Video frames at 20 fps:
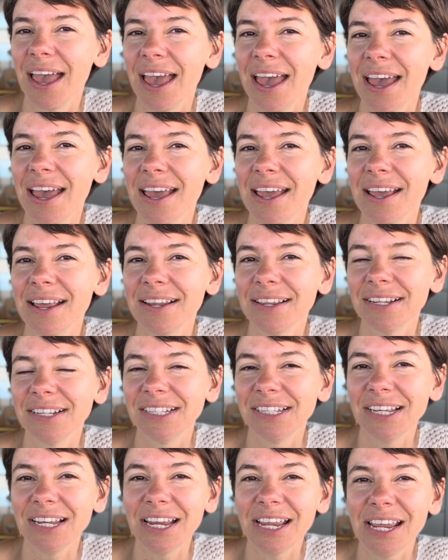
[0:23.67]
and the
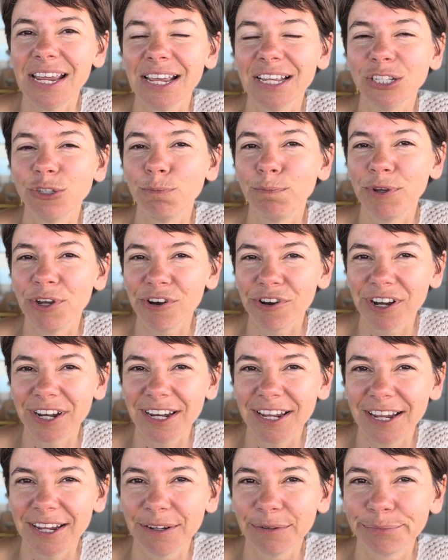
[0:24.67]
city is
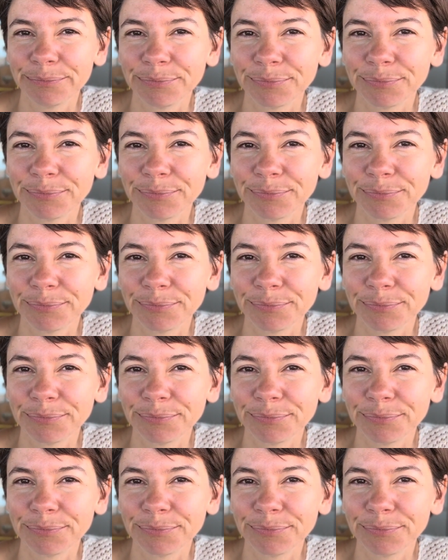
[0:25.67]
purity.